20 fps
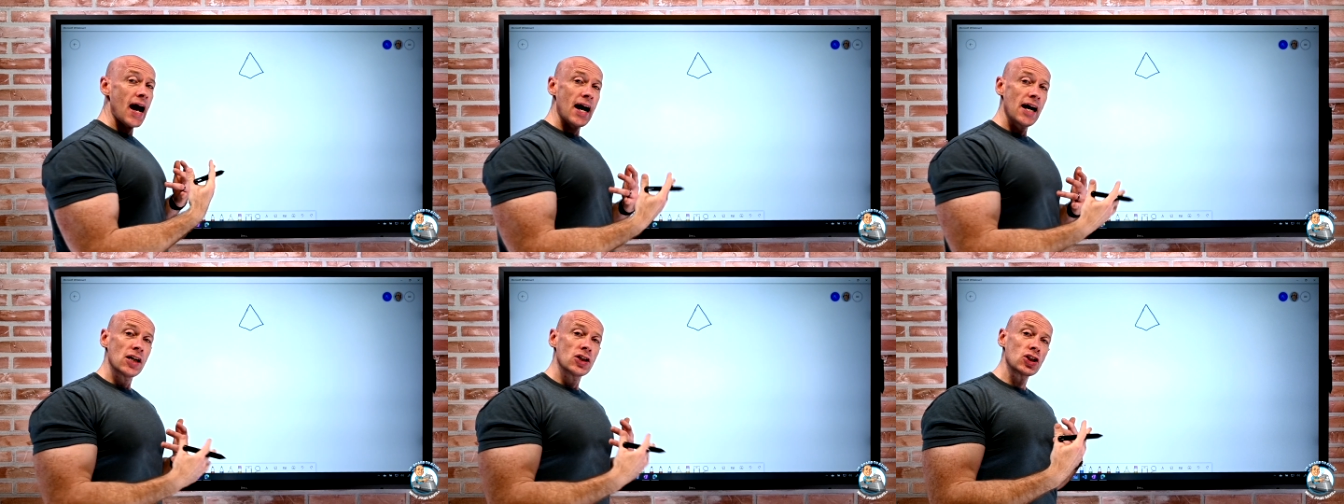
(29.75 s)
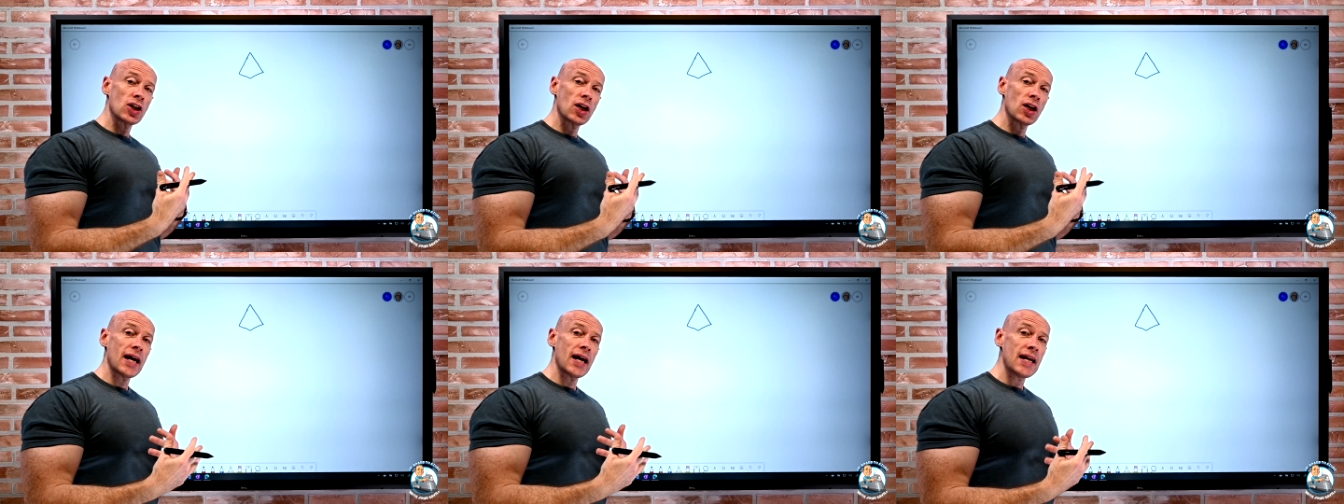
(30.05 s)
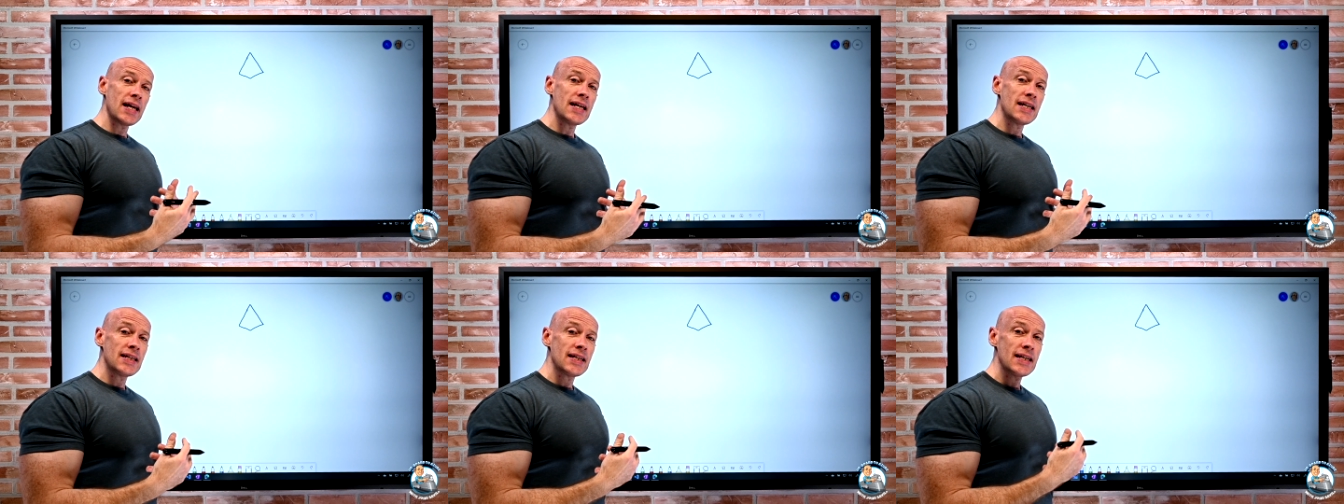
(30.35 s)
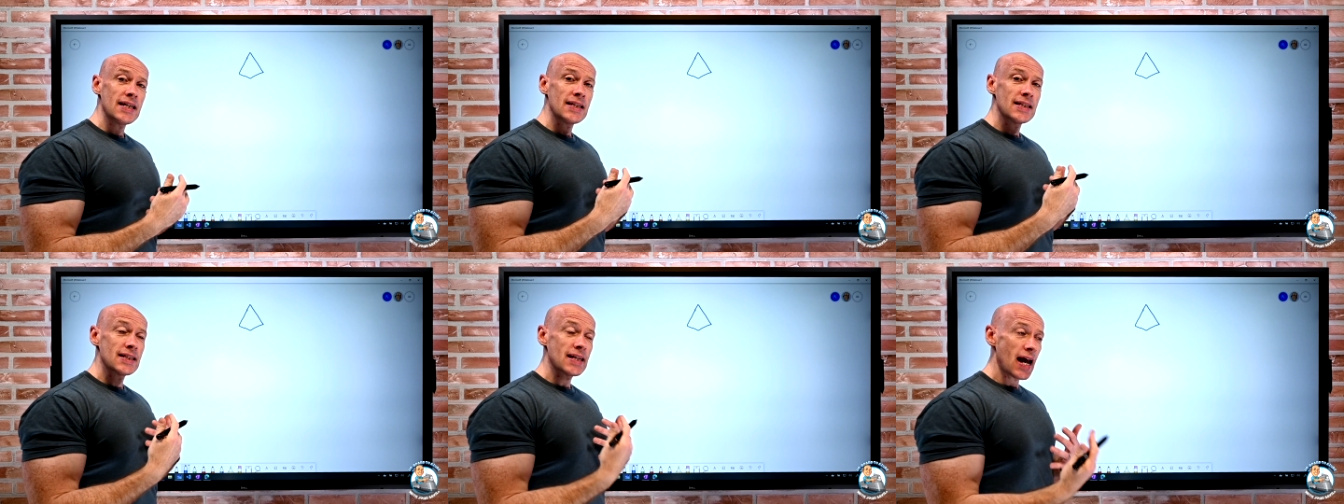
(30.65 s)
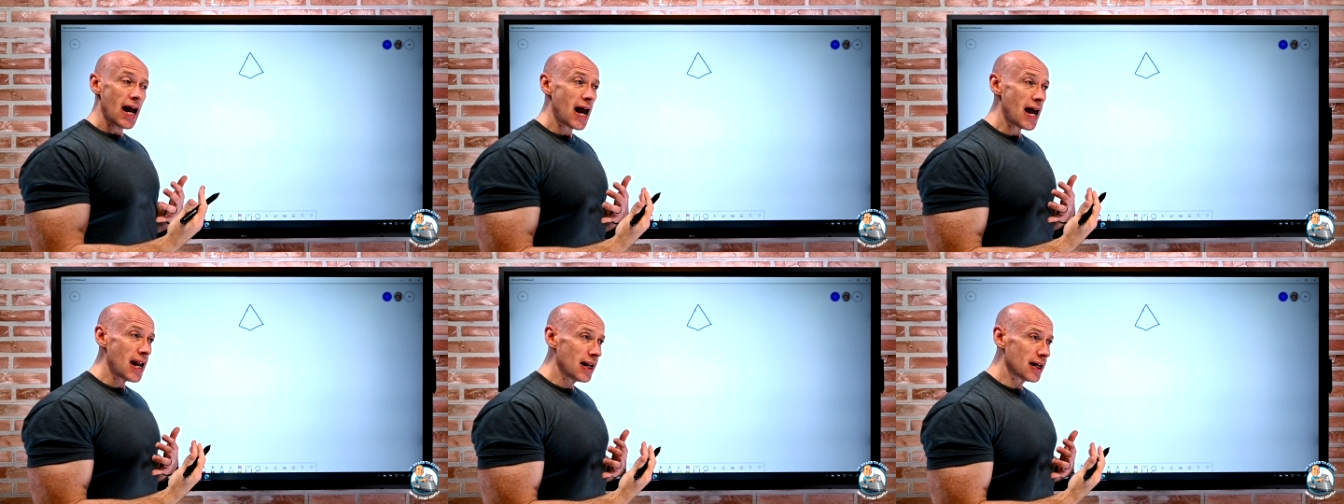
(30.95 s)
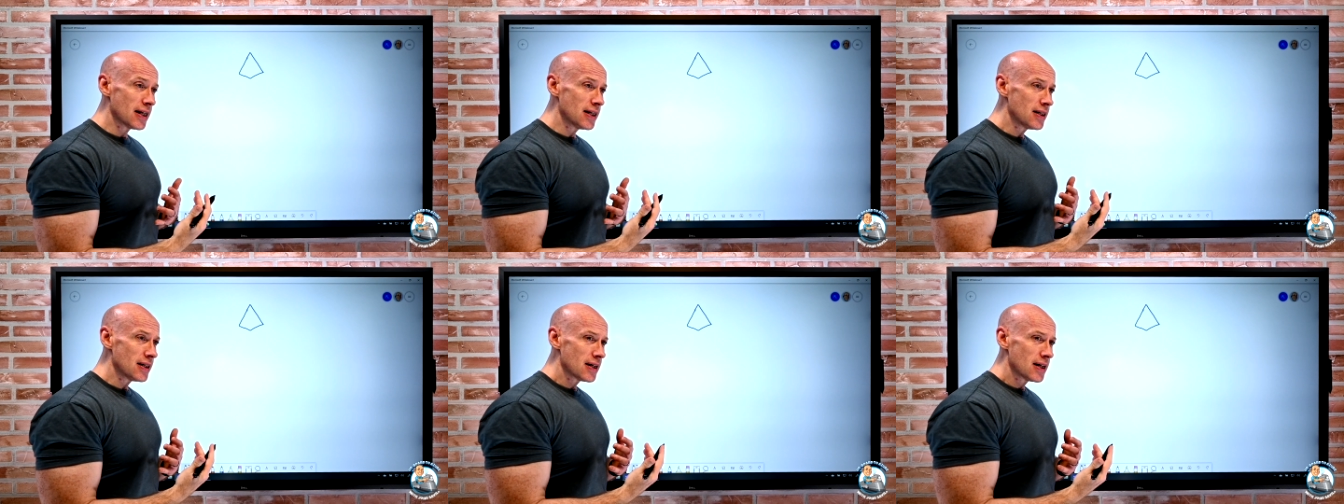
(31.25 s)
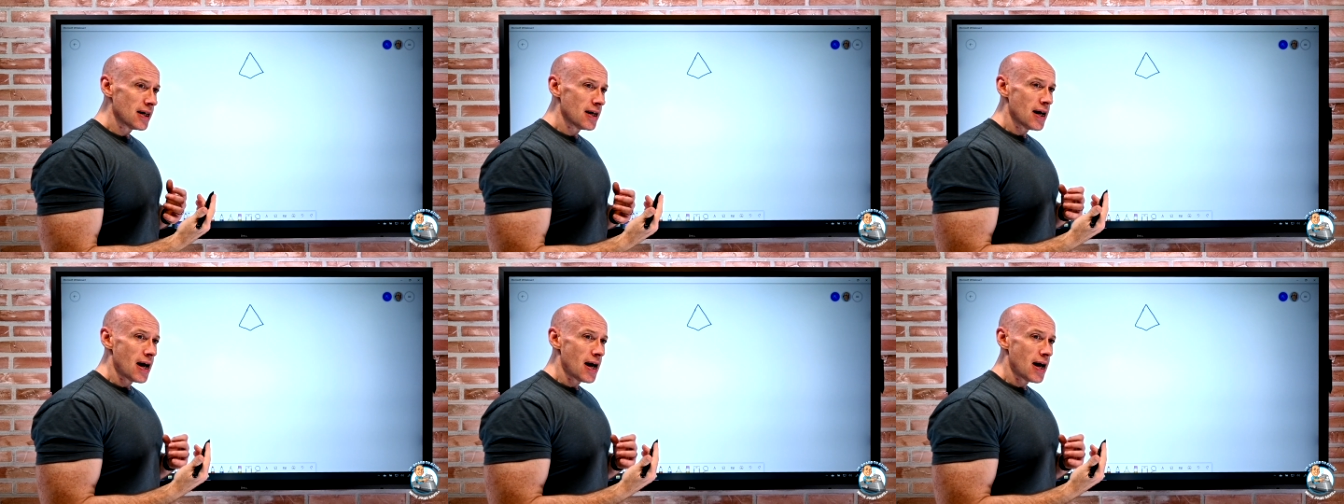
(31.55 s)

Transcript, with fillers: Azure AD tenant